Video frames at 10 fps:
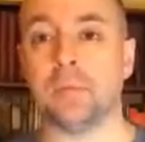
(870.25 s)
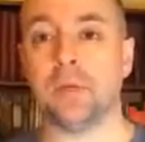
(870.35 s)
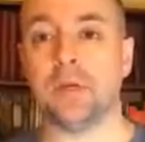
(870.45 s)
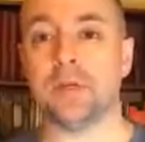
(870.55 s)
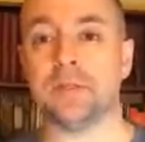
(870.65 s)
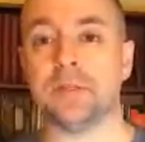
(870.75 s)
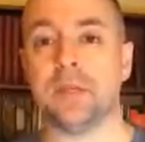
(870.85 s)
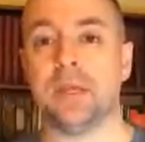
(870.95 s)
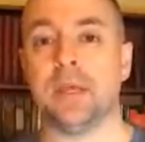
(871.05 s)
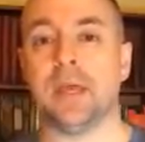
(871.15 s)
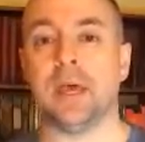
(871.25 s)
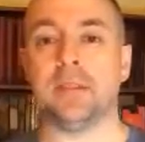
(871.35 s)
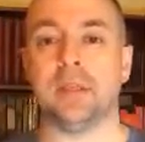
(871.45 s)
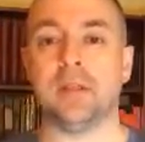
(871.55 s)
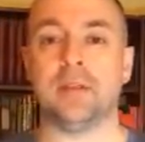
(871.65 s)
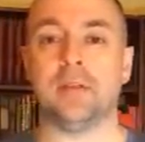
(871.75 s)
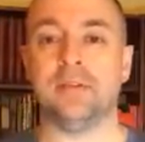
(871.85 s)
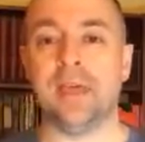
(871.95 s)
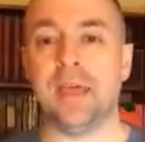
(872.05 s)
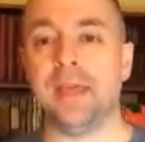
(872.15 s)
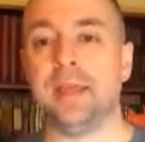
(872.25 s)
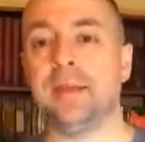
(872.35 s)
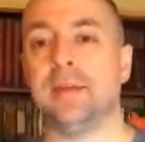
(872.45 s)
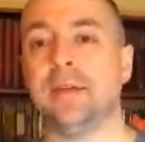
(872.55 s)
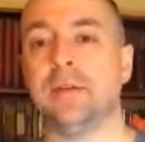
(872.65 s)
Because at the end of the day,